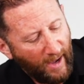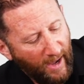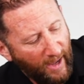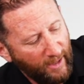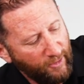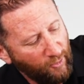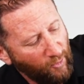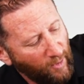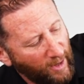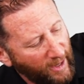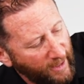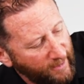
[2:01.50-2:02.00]

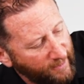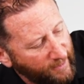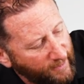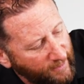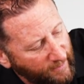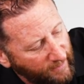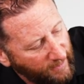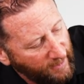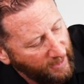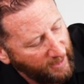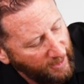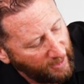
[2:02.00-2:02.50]

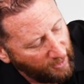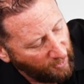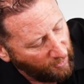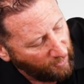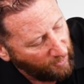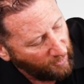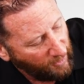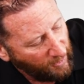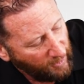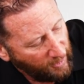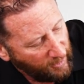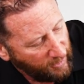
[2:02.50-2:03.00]
Otherwise,
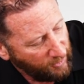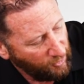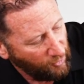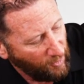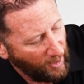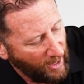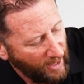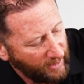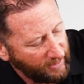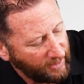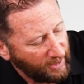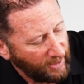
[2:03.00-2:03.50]
here you
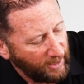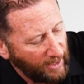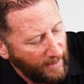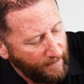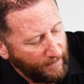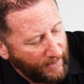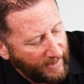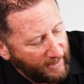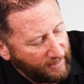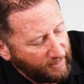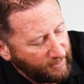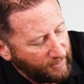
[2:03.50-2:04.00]

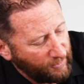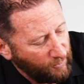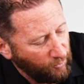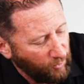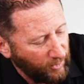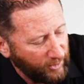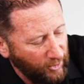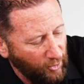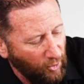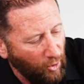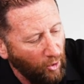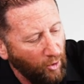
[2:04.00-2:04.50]
unclip it.
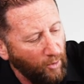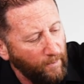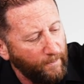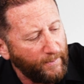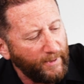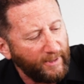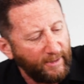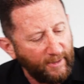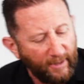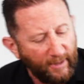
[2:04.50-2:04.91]
When you open